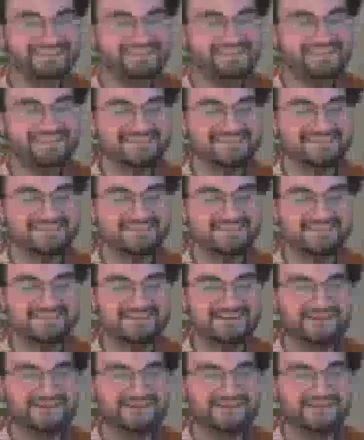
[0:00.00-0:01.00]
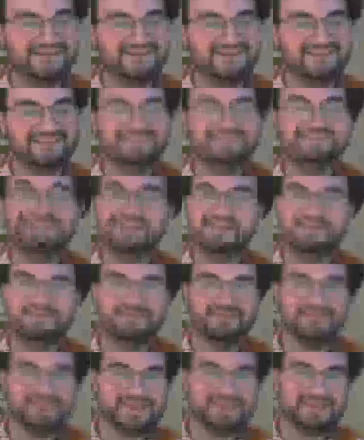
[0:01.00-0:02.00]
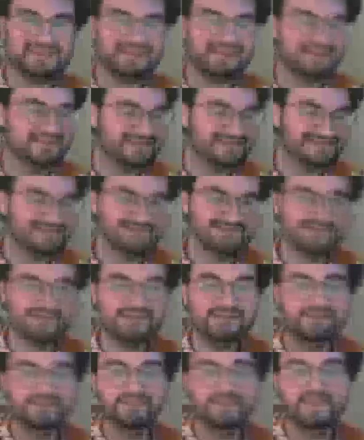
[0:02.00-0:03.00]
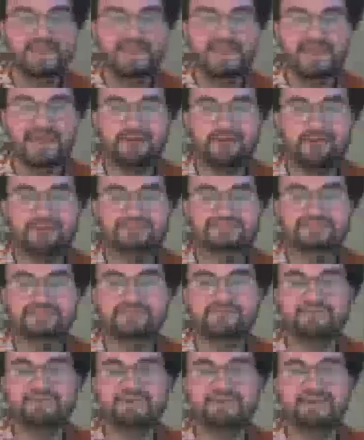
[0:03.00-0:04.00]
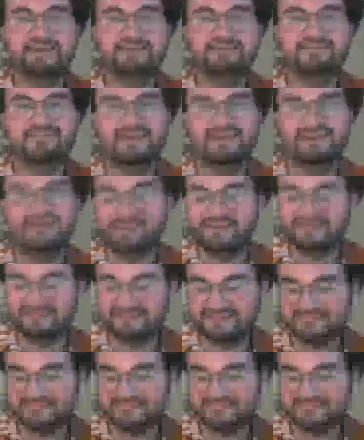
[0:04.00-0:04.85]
So it's defined by that kind of history, and also the fact that it is a